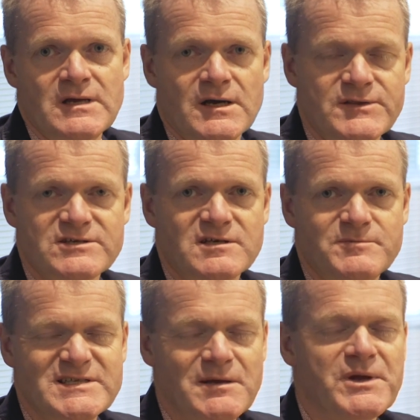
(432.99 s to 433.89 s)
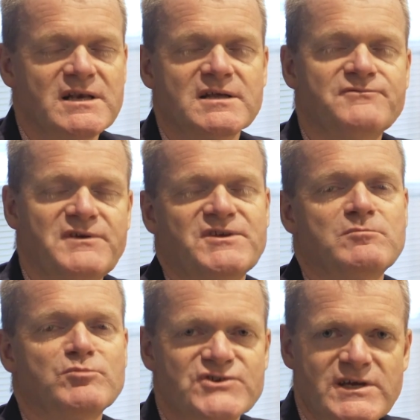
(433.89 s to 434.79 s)
And that's going to be typically
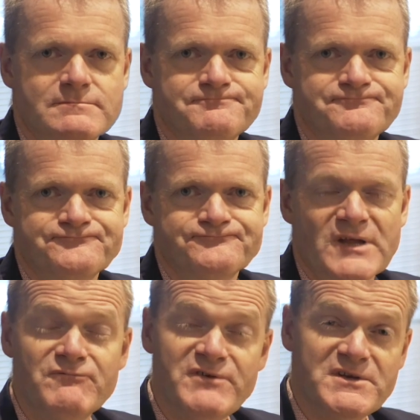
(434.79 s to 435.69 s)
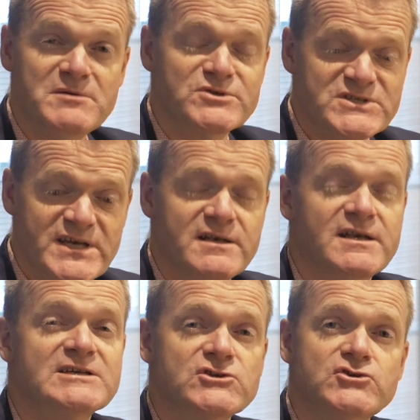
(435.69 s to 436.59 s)
15%. And 15%
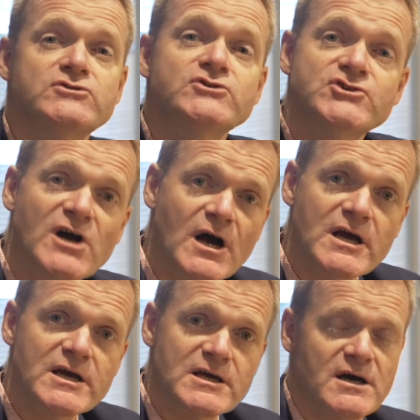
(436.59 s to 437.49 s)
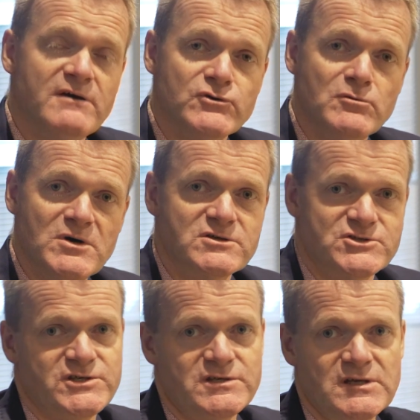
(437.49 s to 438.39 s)
is a good chunk of your
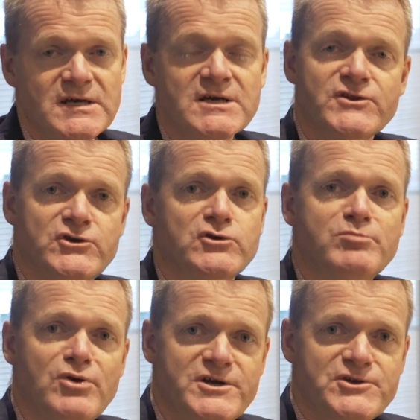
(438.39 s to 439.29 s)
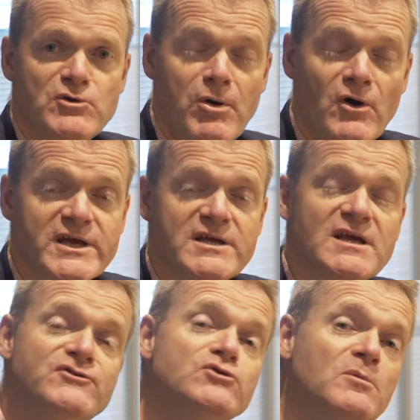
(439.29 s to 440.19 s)
margin that you could put in your pocket
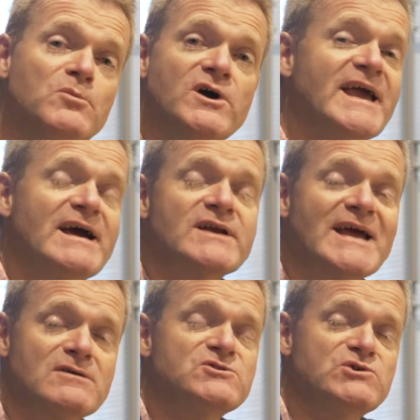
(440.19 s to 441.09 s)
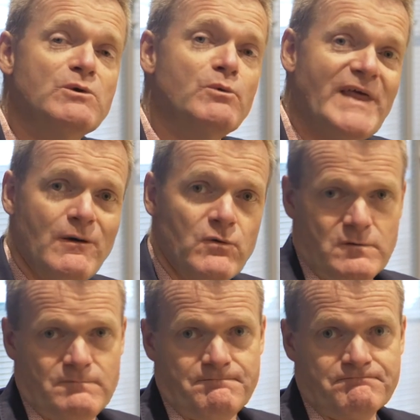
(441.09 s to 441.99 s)
if you can work out how to do it without
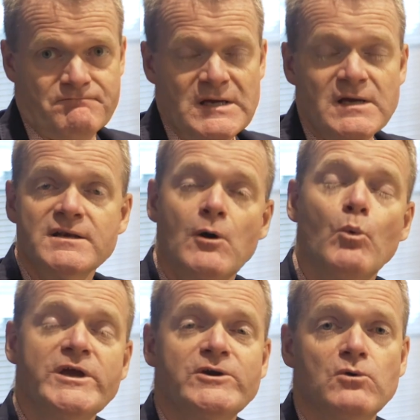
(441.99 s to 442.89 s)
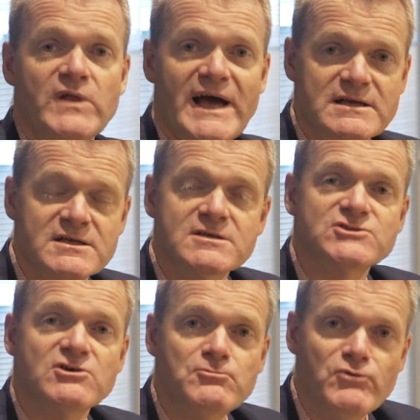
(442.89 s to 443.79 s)
them. Now, we call that
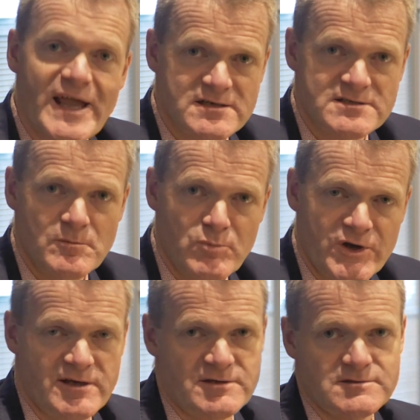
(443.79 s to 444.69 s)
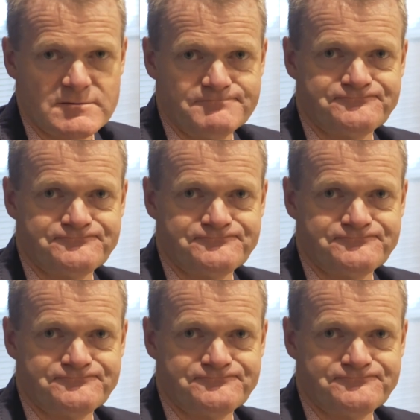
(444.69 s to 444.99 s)
direct bookings.